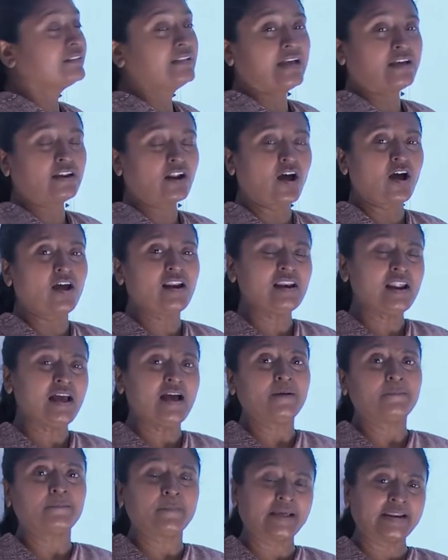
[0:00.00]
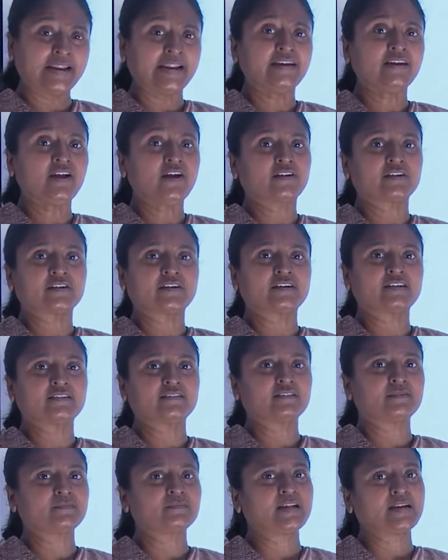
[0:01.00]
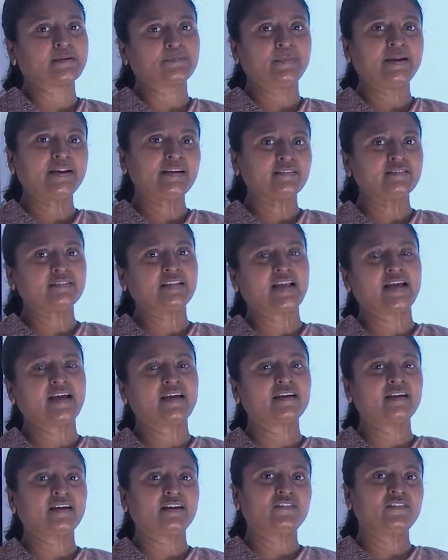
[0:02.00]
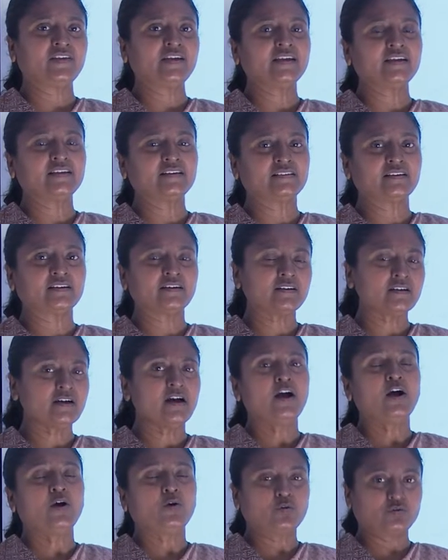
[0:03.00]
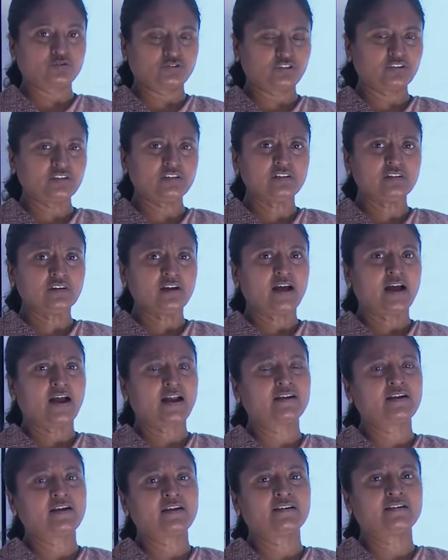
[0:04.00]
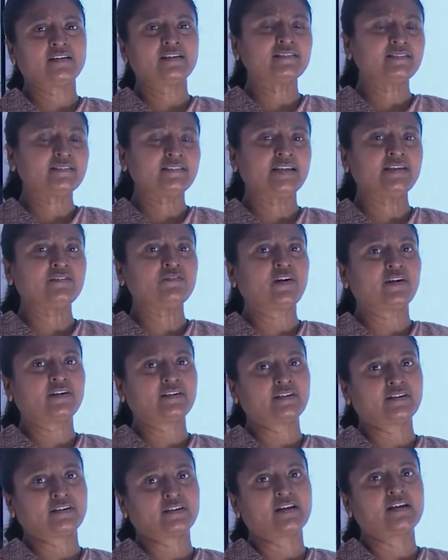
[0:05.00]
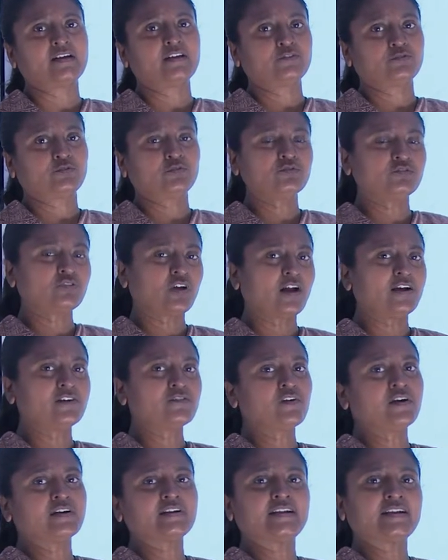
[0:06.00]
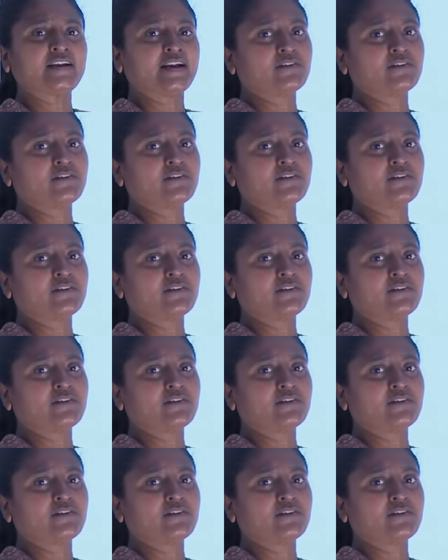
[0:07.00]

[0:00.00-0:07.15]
they are all marine organism that means they are living in the ocean and in the sea water. So, saltwater